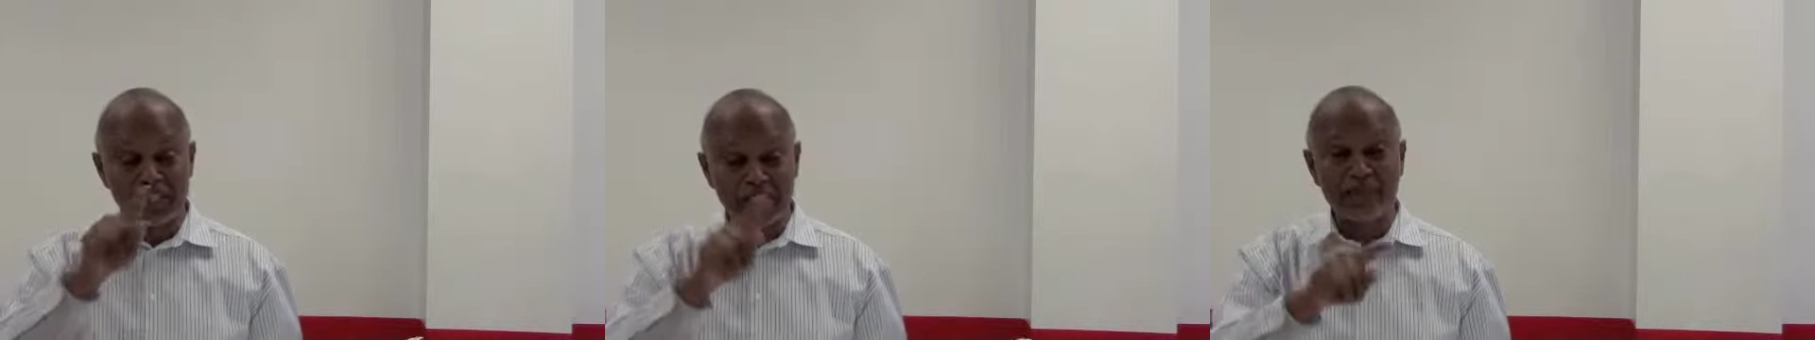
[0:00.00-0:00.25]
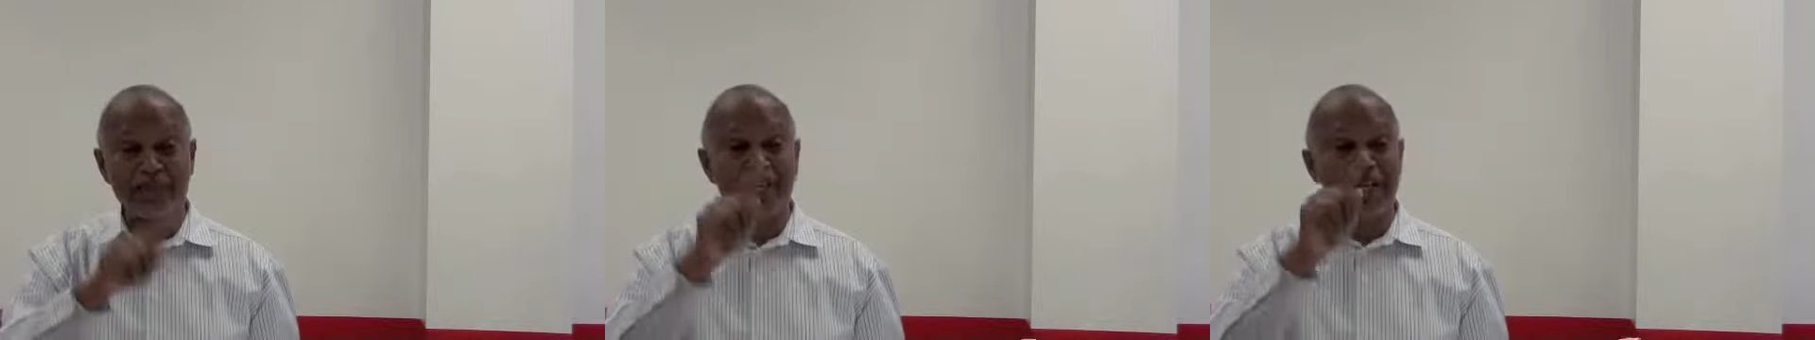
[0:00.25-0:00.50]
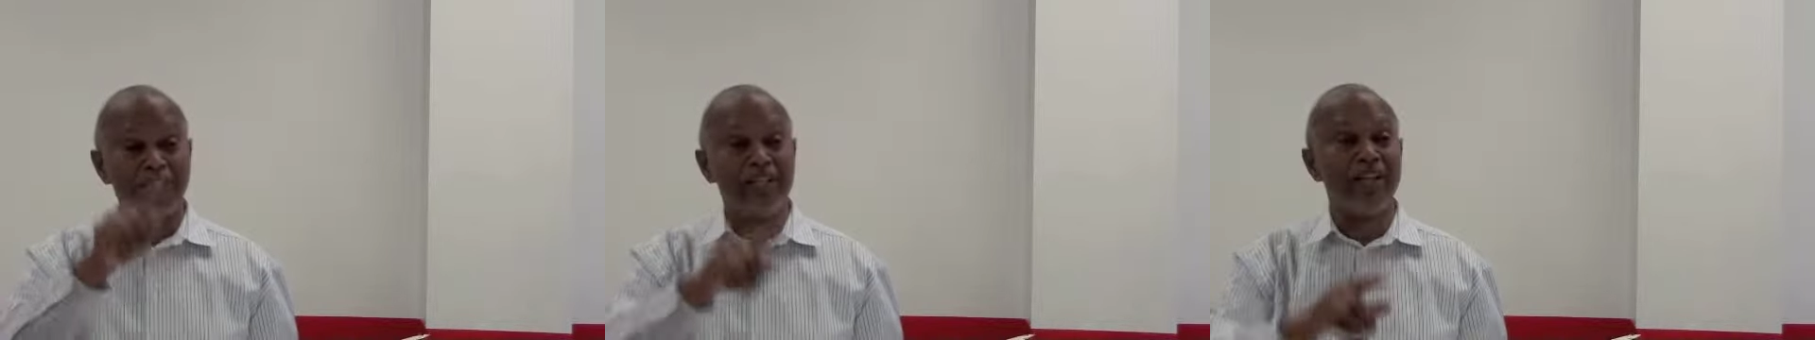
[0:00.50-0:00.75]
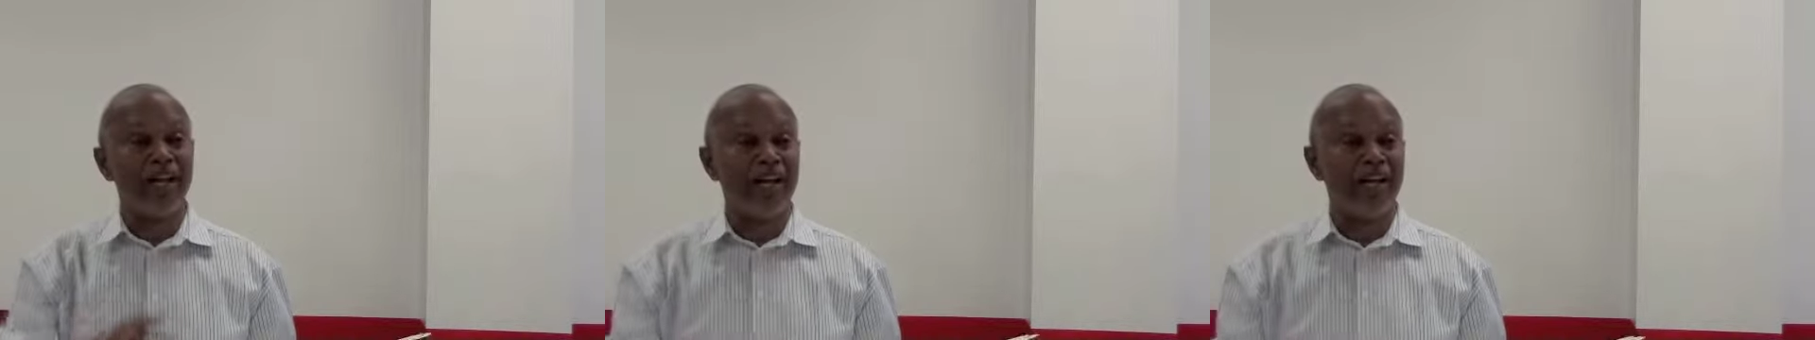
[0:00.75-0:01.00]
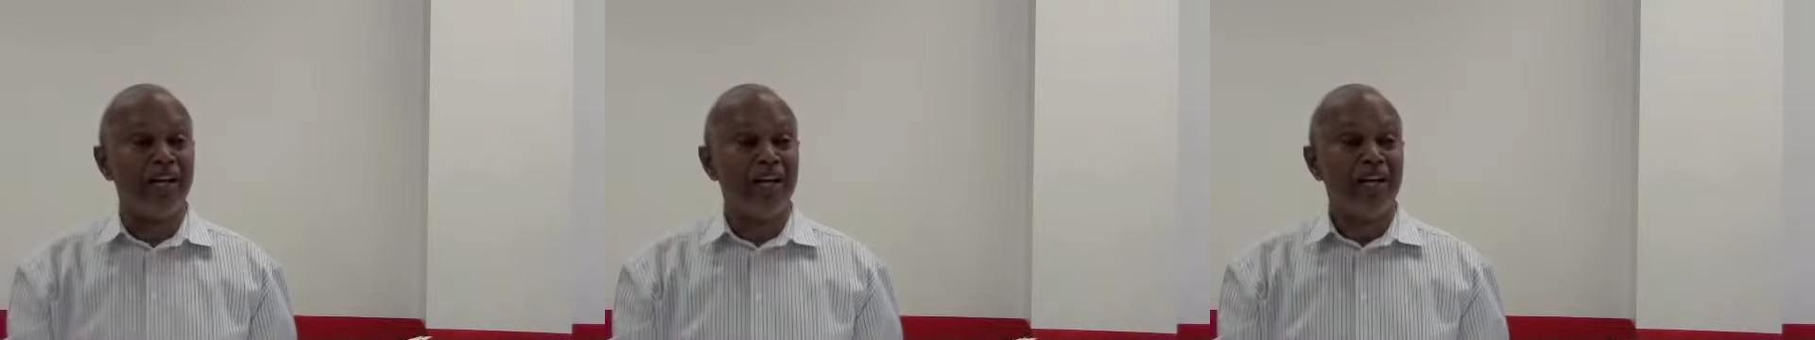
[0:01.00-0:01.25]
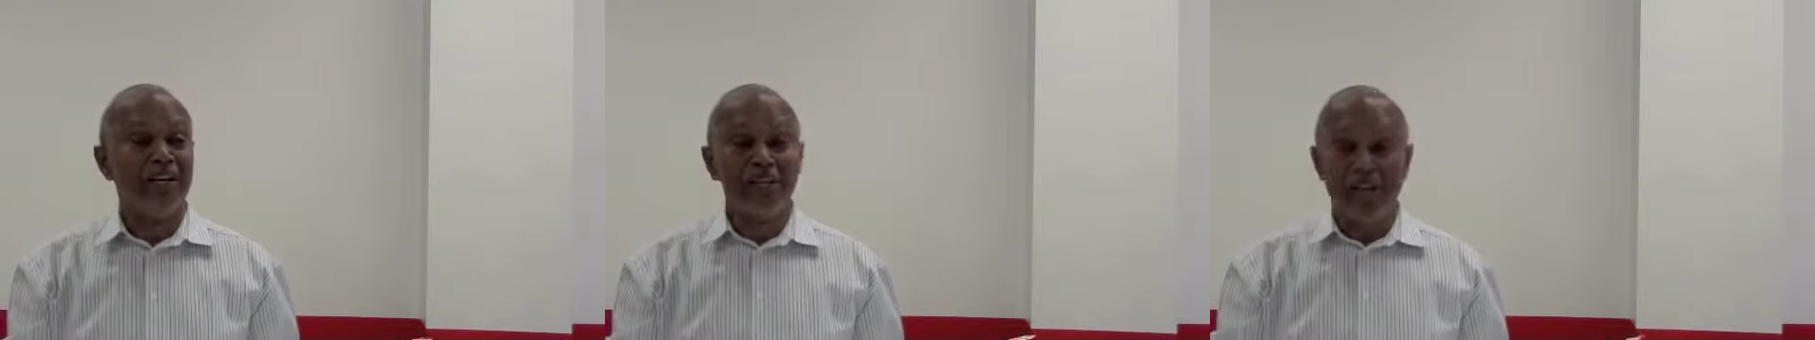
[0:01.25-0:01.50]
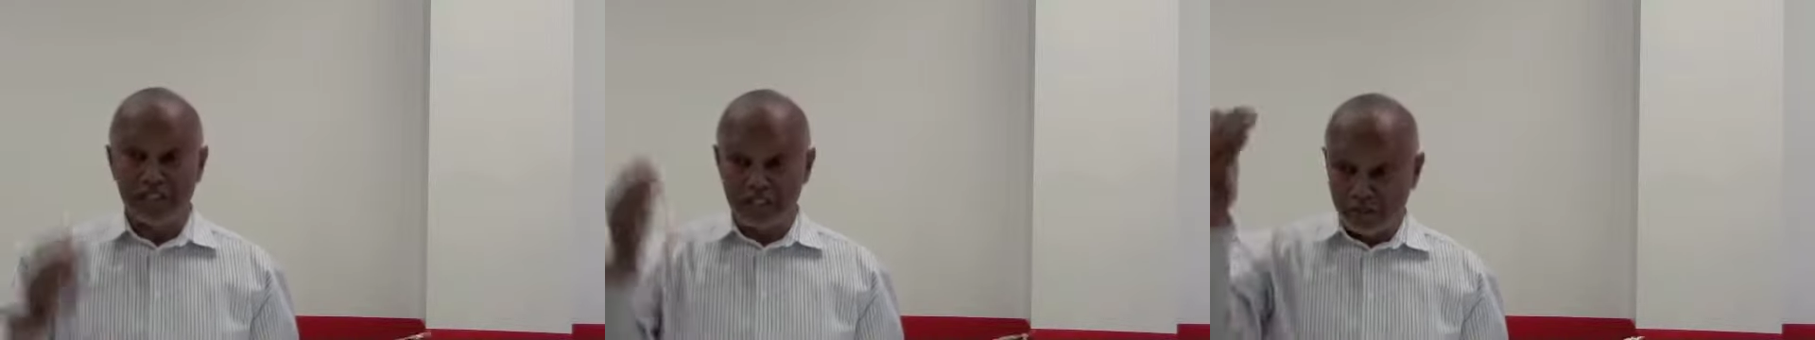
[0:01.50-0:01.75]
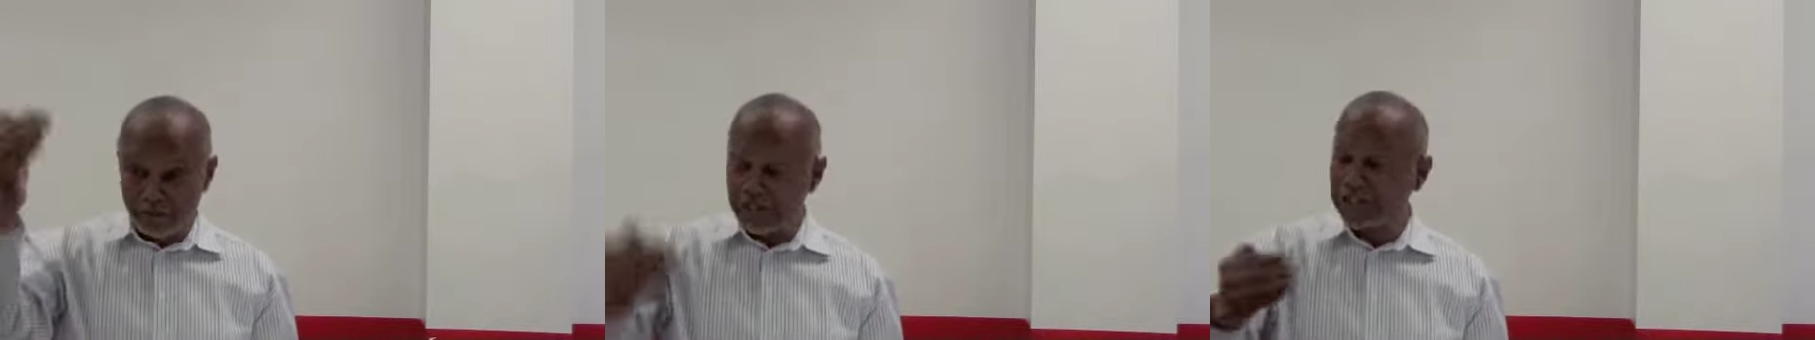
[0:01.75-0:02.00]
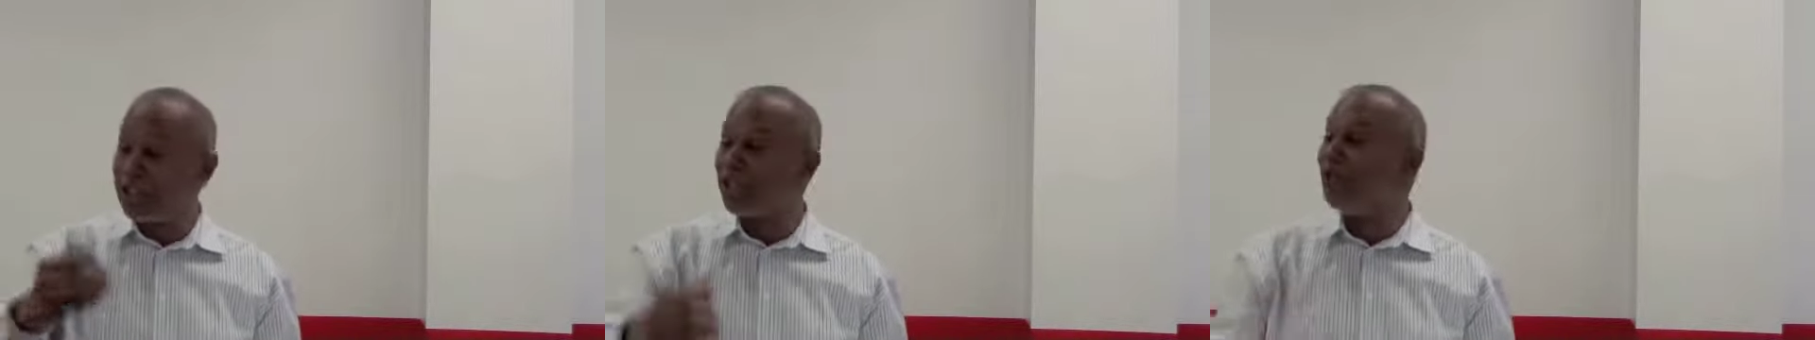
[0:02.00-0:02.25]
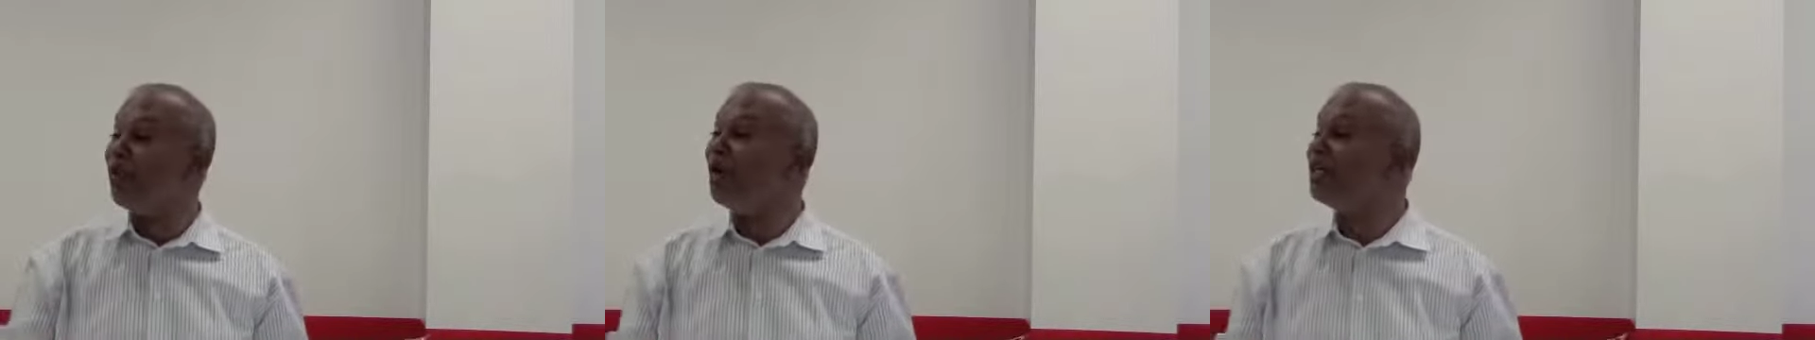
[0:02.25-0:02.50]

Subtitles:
set by Allah, not the physical